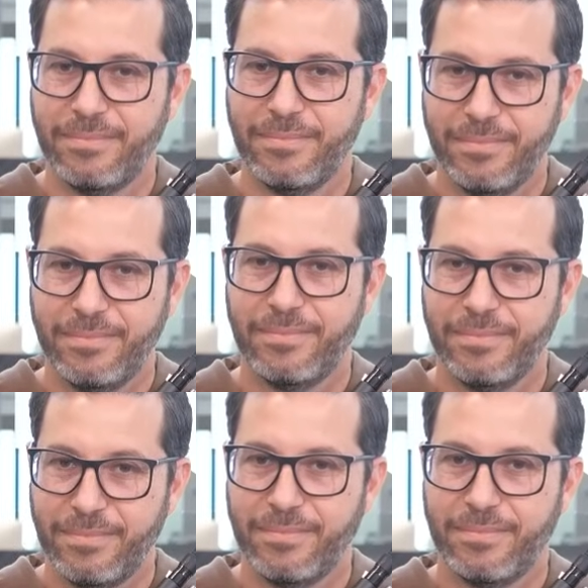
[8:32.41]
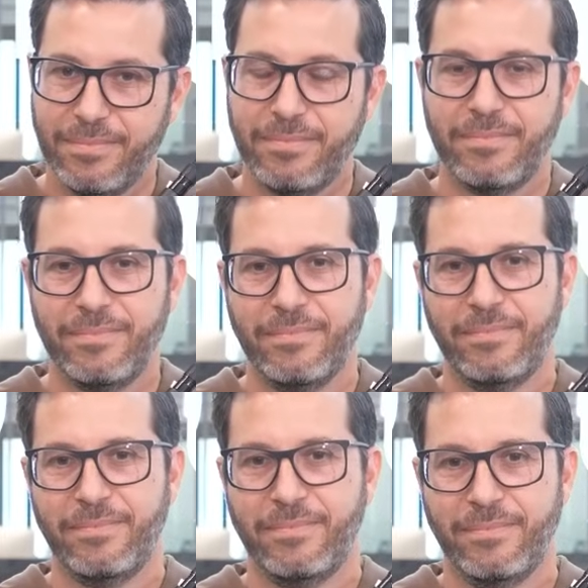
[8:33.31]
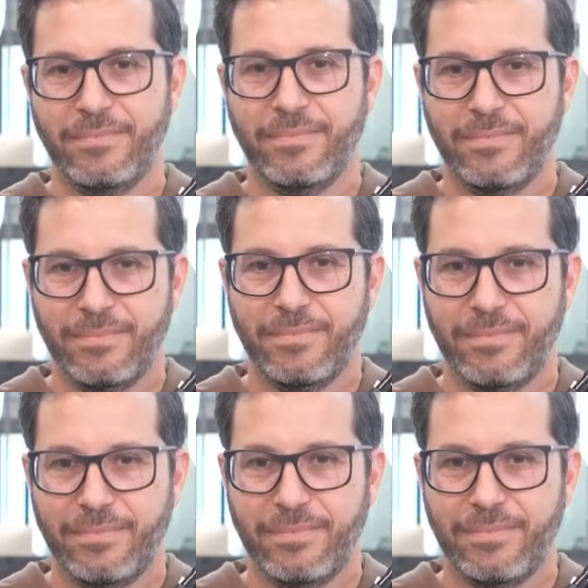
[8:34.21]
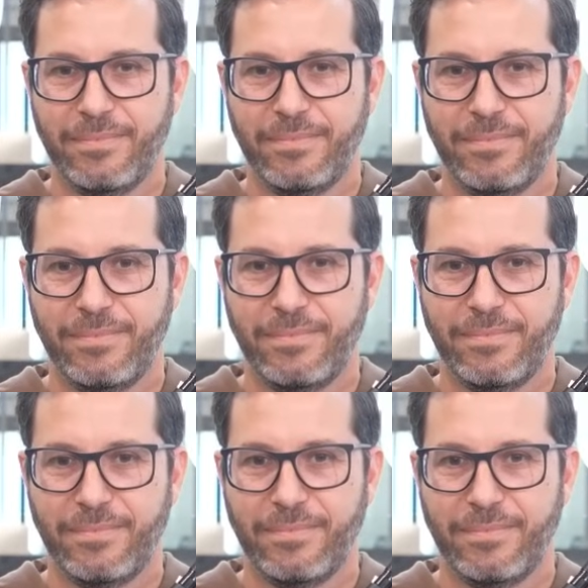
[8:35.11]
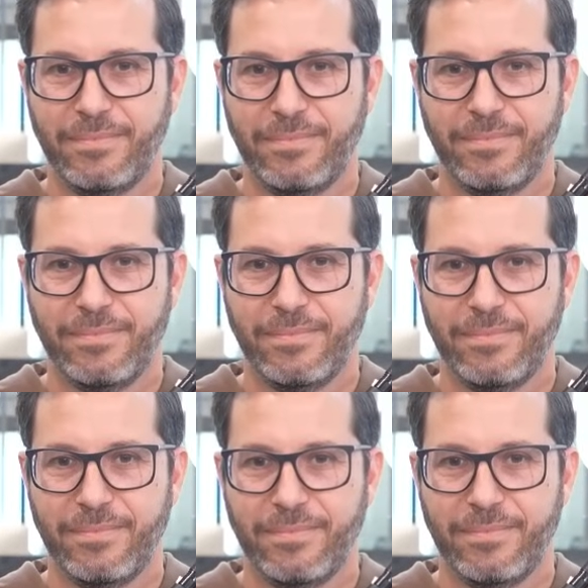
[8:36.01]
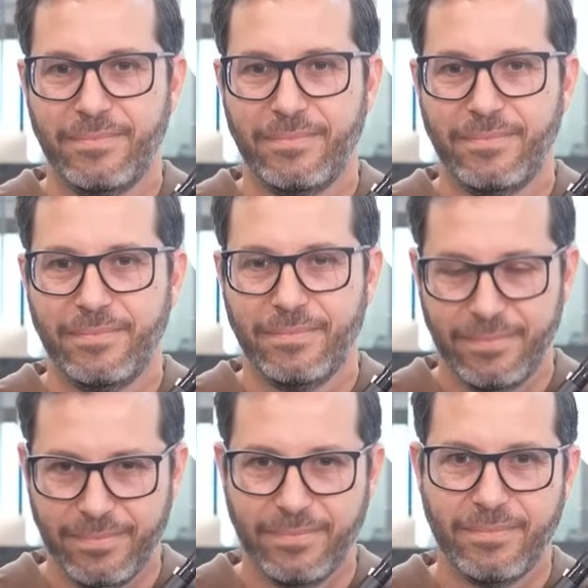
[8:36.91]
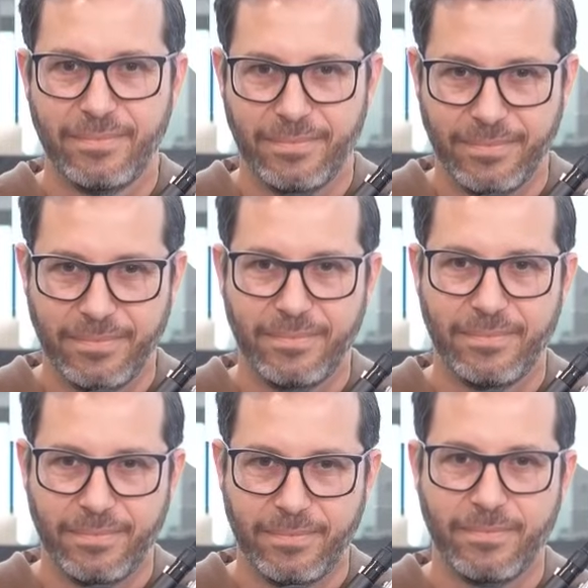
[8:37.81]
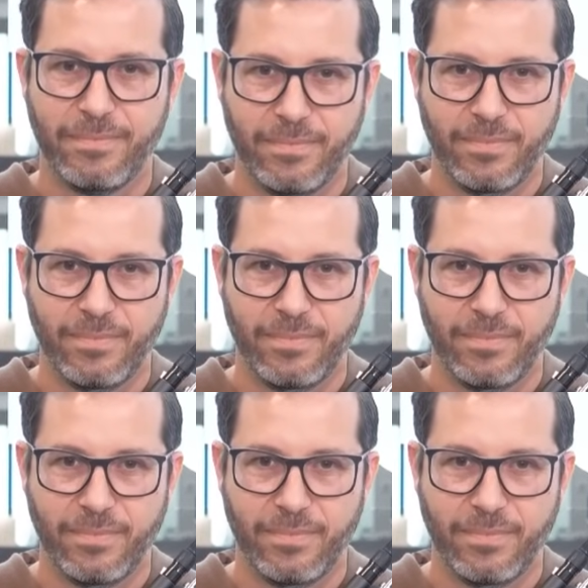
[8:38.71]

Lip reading: [no speech]